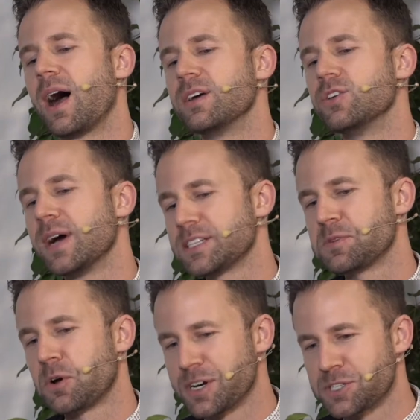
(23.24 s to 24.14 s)
You asked
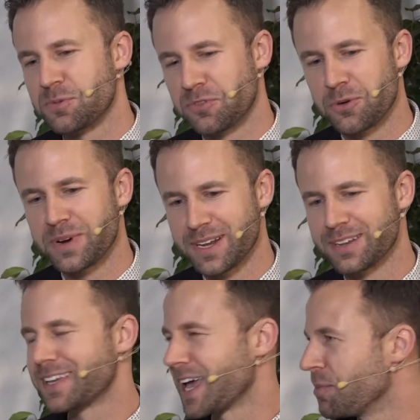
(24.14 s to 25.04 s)
me a question before we
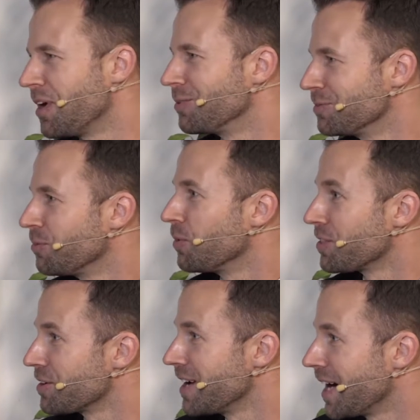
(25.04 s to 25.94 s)
came on,
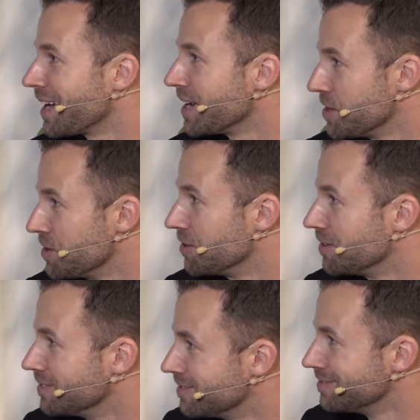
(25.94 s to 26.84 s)
whether or not I knew
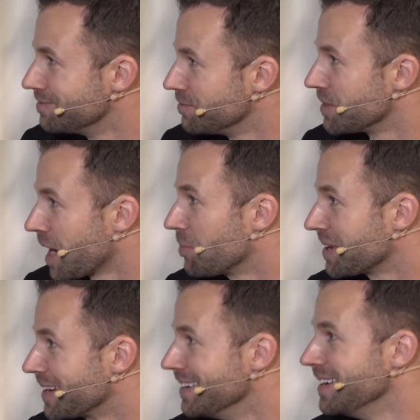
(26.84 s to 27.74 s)
the
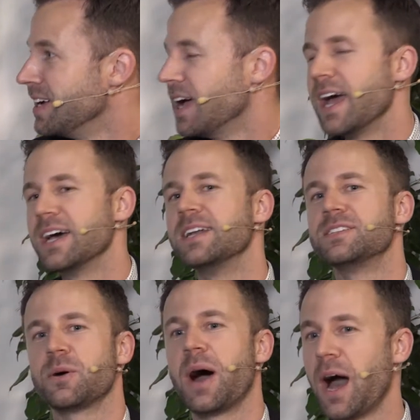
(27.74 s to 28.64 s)
company. Yeah. And
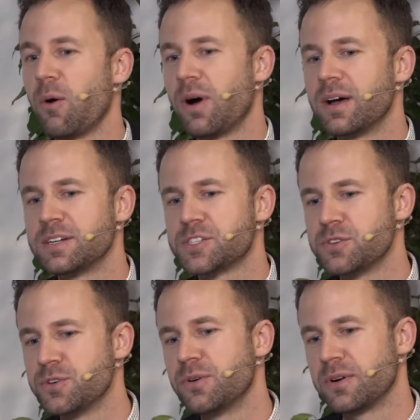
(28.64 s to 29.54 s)
so I want
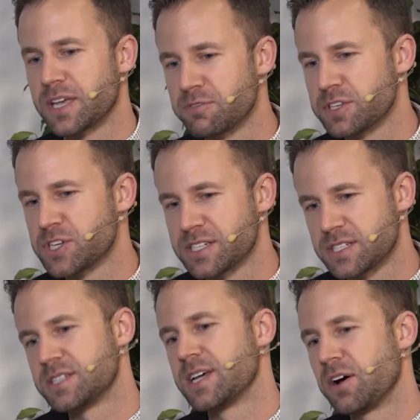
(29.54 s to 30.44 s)
to give you the chance
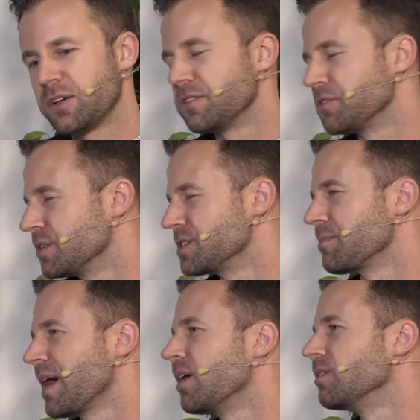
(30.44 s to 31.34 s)
to tell the viewers
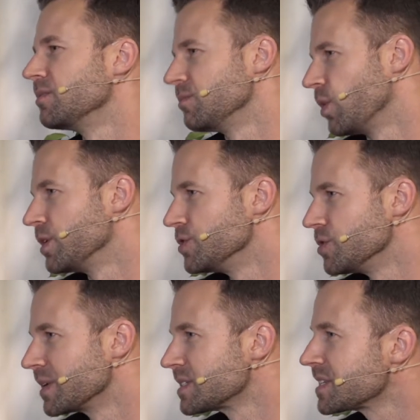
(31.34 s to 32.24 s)
about what you
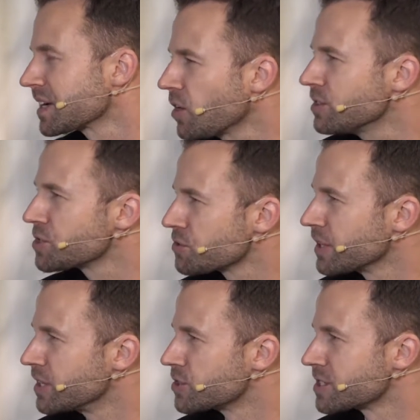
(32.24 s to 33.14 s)
do, because the technology is
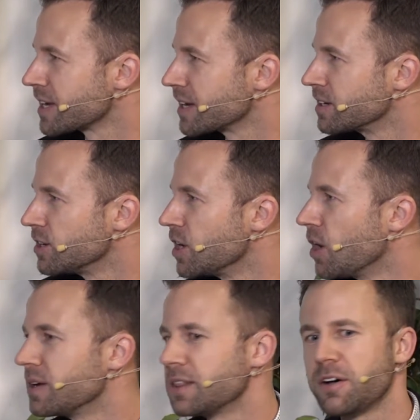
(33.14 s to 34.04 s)
really interesting. You
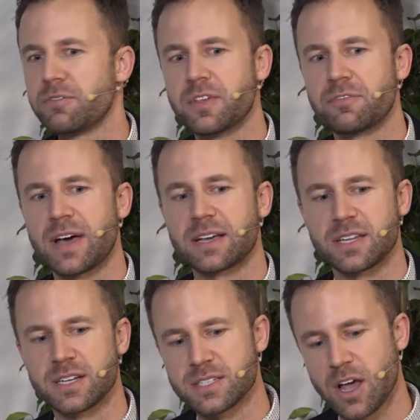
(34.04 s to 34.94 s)
know, I love the fact
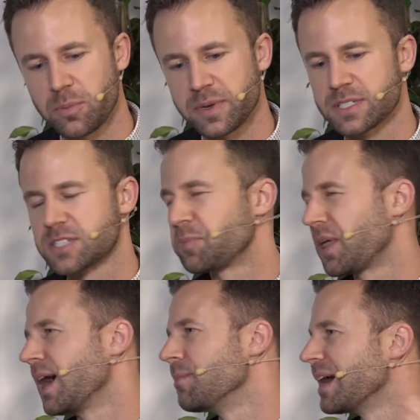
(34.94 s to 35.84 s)
that it's helping
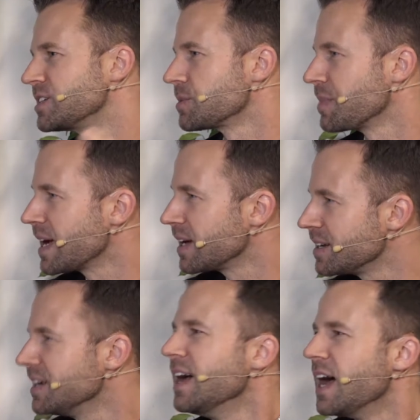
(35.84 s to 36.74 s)
supply match
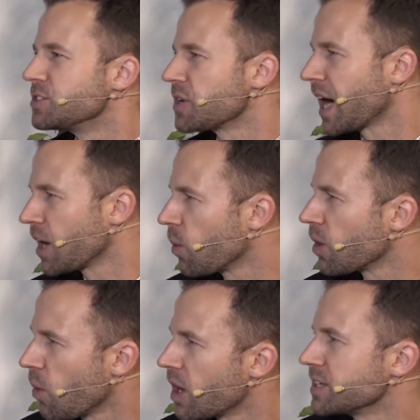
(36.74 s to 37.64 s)
demand, and so I kind of
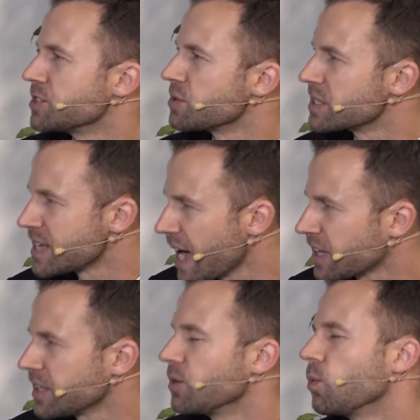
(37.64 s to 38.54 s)
want to walk into
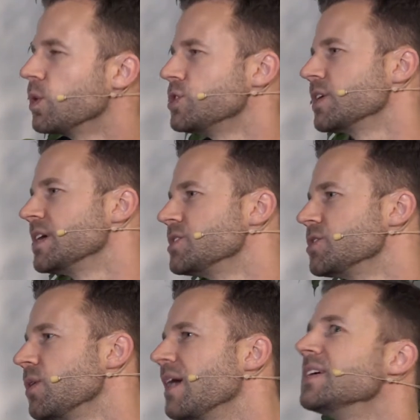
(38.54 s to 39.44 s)
exactly what you guys
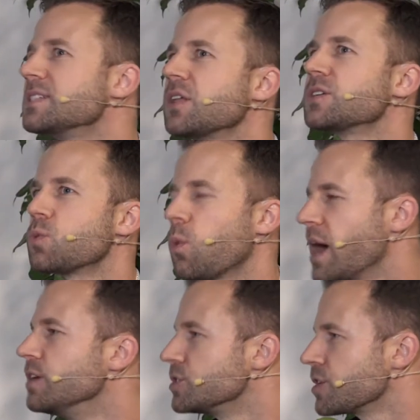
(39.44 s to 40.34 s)
do, and then tell us
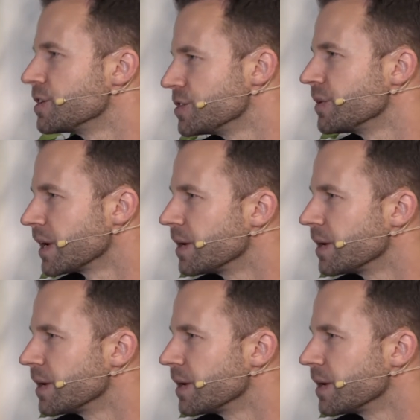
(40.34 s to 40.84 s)
why you started doing